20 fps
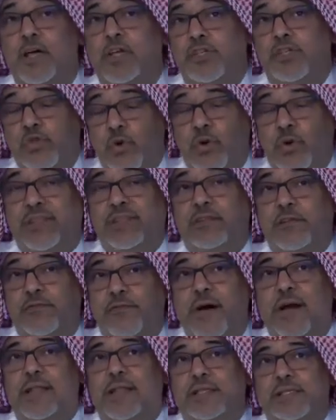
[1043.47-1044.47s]
So it
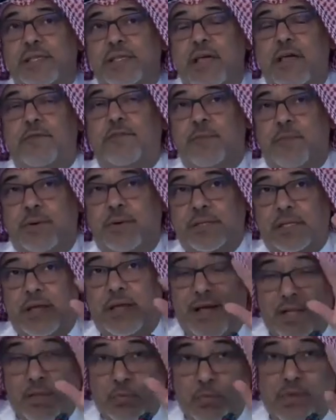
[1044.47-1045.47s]
defines everybody.
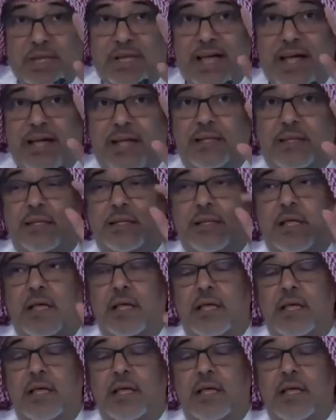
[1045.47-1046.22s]
And we can